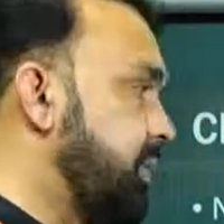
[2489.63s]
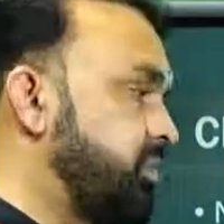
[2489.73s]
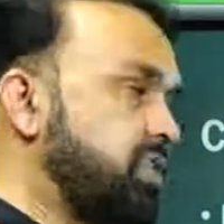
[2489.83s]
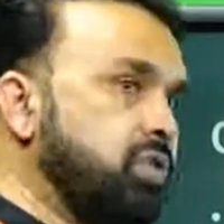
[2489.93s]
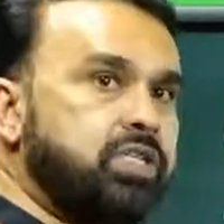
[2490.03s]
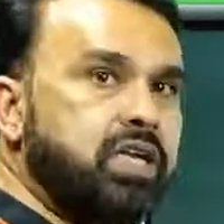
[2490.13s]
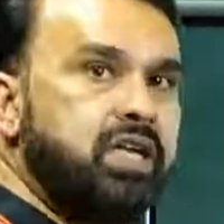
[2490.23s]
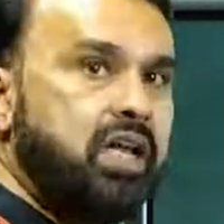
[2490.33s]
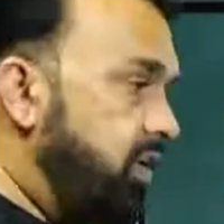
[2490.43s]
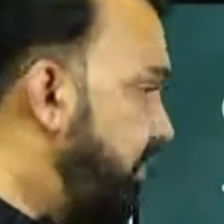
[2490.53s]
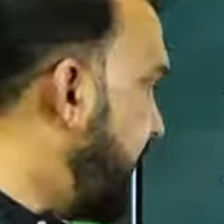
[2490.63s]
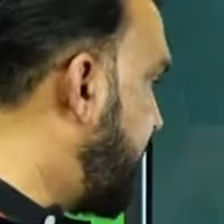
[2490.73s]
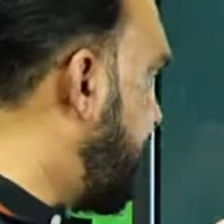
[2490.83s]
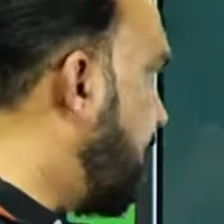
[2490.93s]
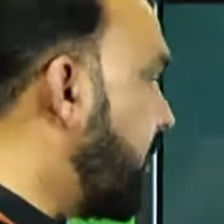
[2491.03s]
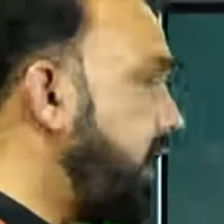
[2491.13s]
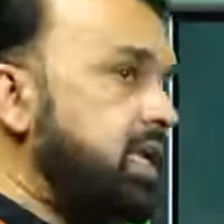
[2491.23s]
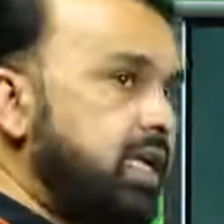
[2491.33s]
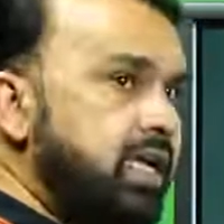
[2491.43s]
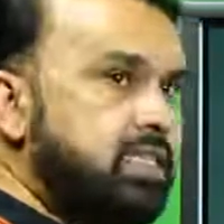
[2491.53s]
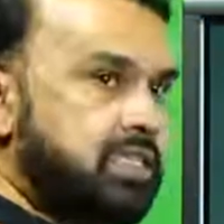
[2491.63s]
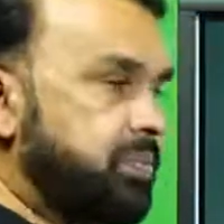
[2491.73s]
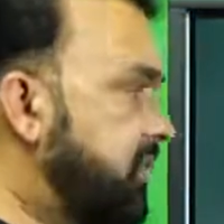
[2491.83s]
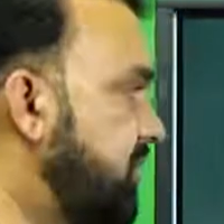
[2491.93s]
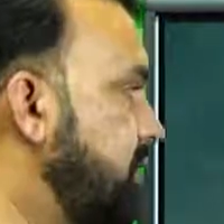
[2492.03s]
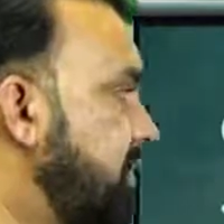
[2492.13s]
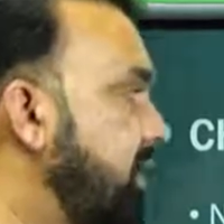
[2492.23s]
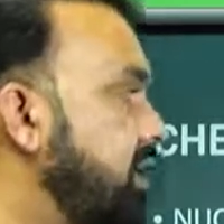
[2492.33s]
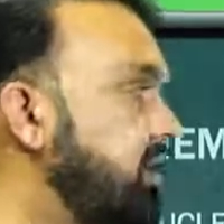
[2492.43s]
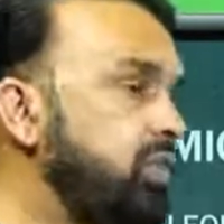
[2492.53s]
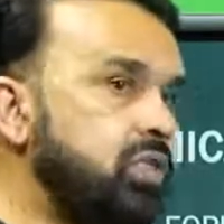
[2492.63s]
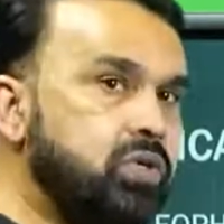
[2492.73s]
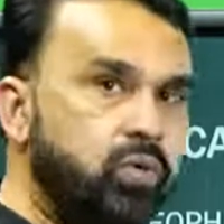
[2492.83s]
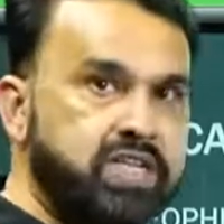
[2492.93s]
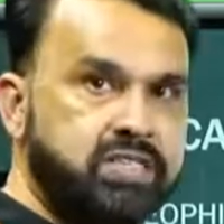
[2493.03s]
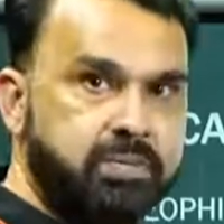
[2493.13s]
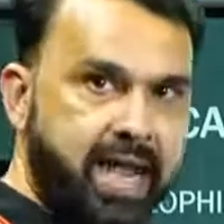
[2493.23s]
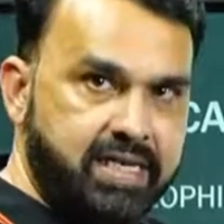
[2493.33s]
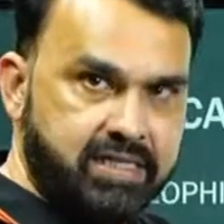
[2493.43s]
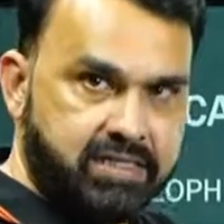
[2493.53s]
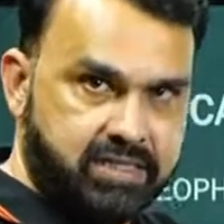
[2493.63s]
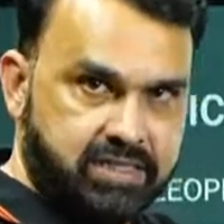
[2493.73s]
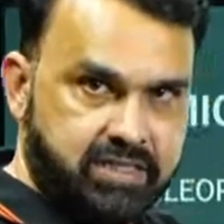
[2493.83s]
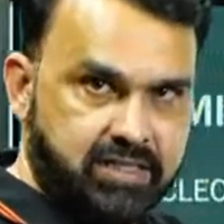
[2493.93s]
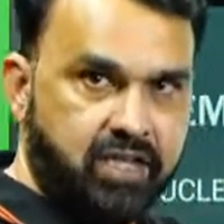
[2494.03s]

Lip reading: substitution where chlorine is substituted with OH minus.